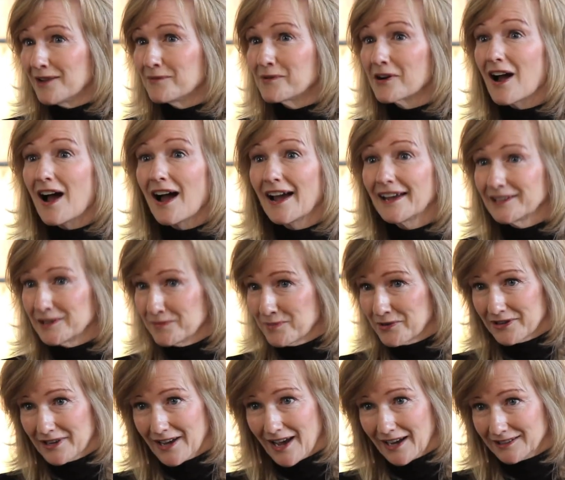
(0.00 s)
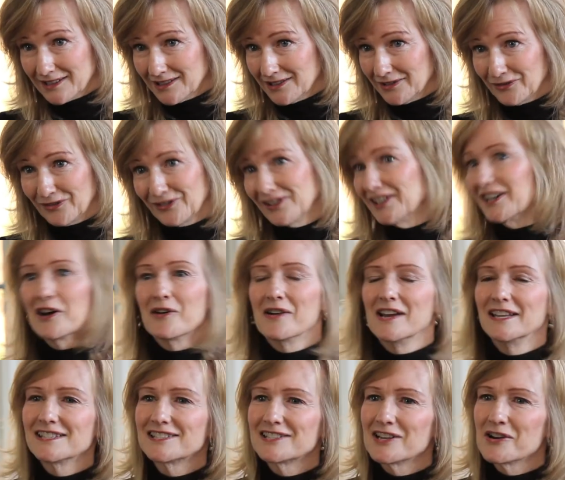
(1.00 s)
We're highly productive, you know,
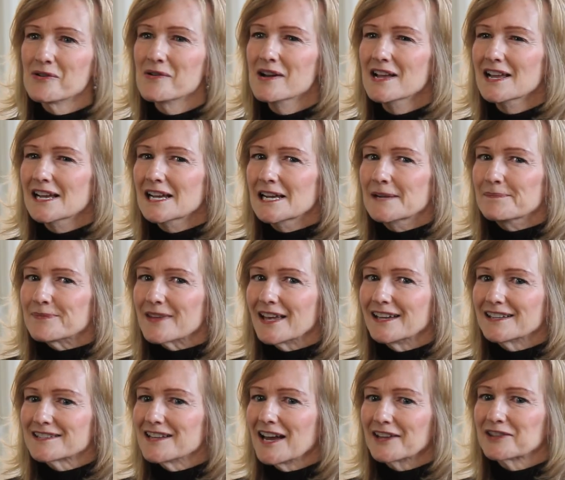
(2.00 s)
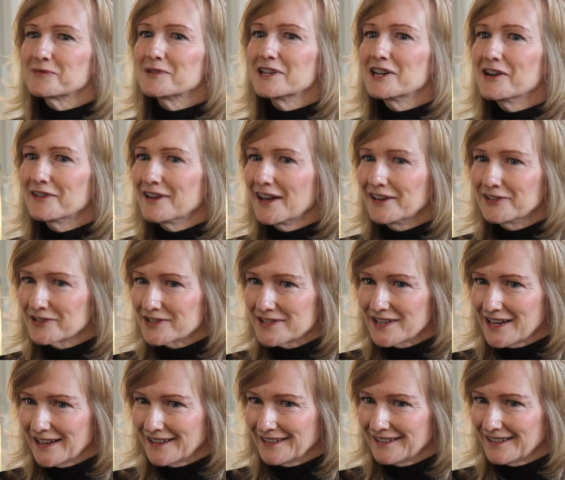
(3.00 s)
and so, and it's not that we don't
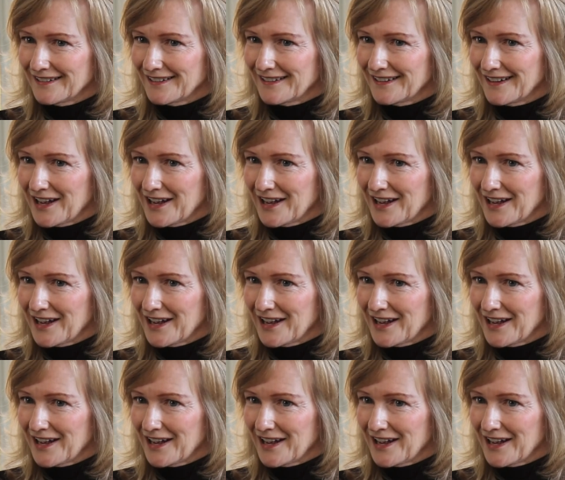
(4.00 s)
understand